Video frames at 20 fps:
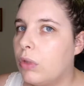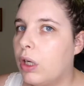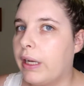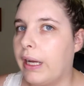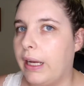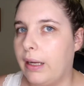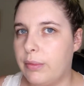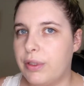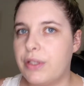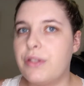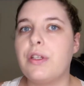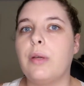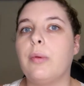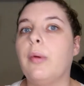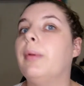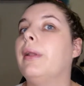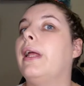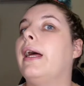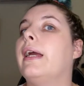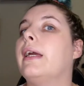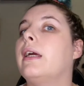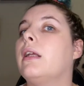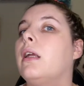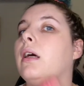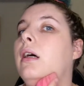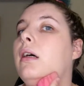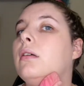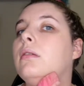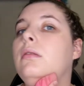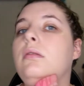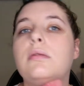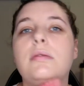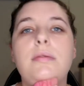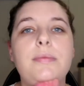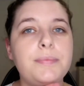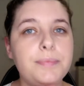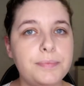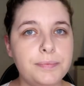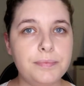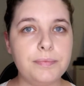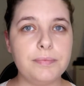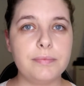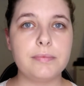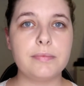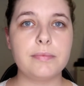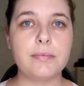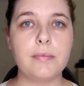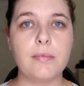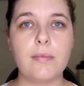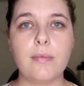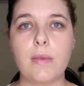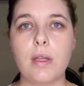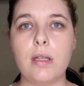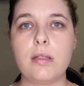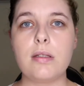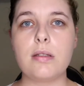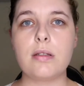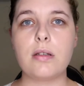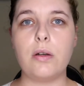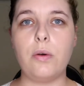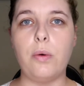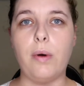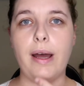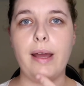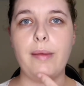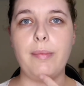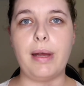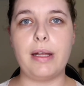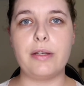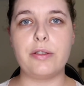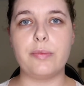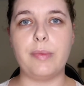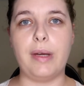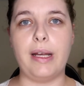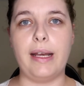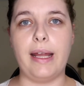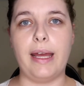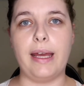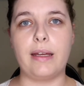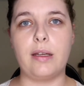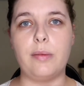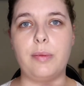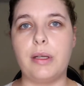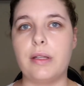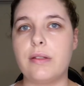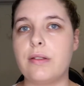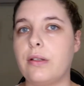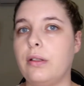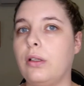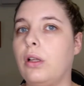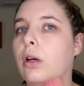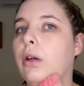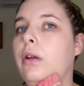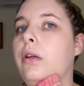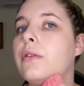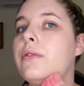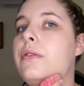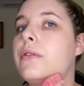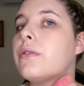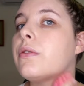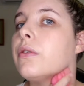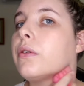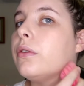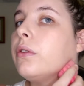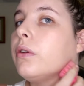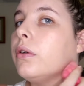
Okay, I'm gonna stop applying it now. It doesn't quite match my neck, but it's close.